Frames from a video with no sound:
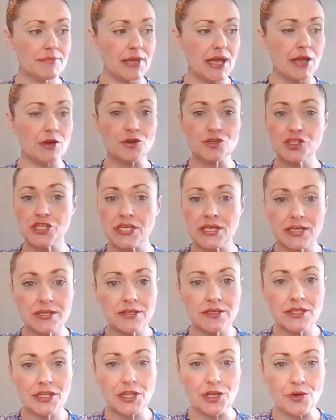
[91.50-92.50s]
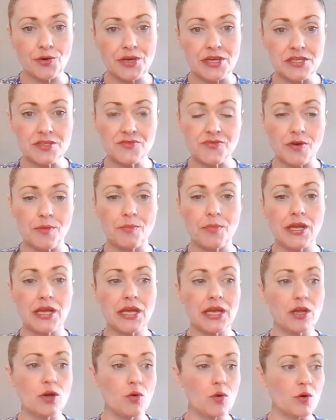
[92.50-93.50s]
energy clearings from
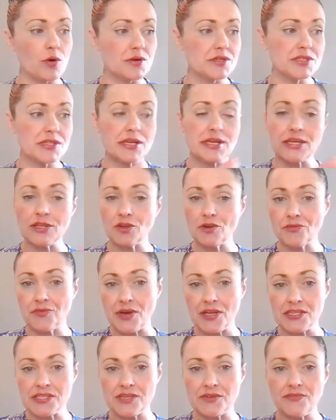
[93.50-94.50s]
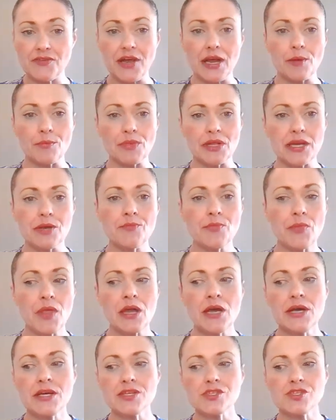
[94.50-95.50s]
me or sending their friends and family.
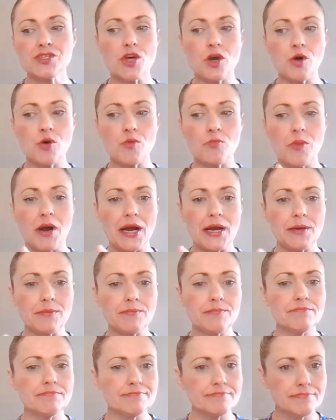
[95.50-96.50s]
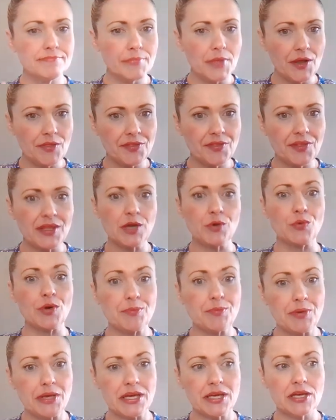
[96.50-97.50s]
So my monthly
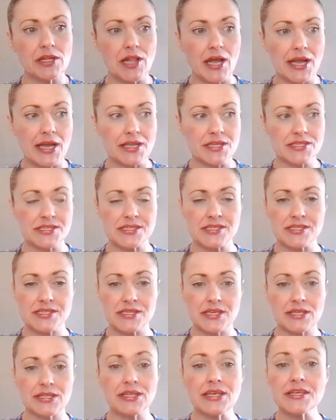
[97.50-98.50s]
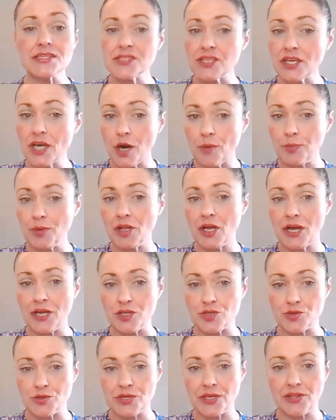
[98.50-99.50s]
repeat clients is at least a couple
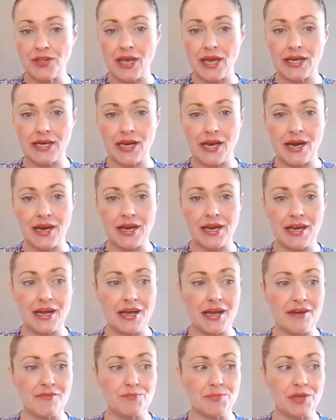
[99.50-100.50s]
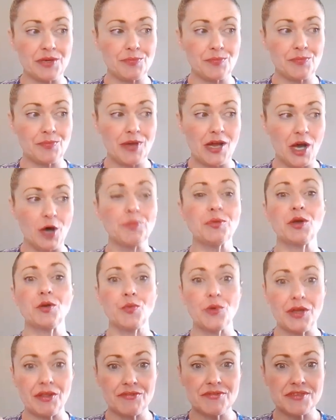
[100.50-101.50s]
hundred that I have been helping
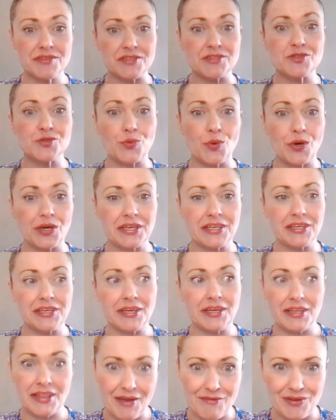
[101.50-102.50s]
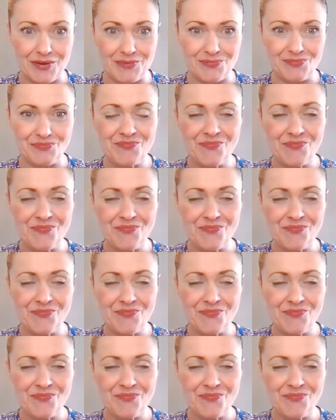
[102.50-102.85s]
with since 2011.